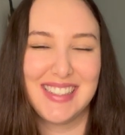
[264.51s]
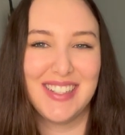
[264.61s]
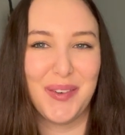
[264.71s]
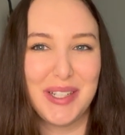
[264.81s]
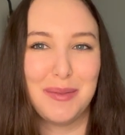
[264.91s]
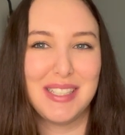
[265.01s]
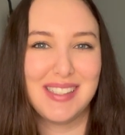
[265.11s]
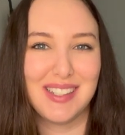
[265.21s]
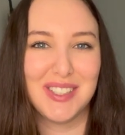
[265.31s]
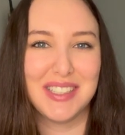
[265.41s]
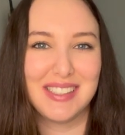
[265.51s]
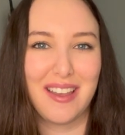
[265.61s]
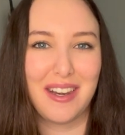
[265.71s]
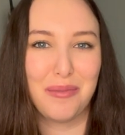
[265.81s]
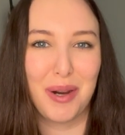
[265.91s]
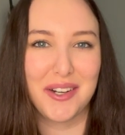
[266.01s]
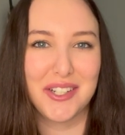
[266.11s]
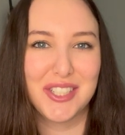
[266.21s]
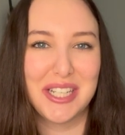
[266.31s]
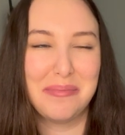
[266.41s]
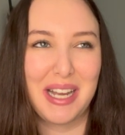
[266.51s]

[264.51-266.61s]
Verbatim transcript: going to be such an exciting partnership.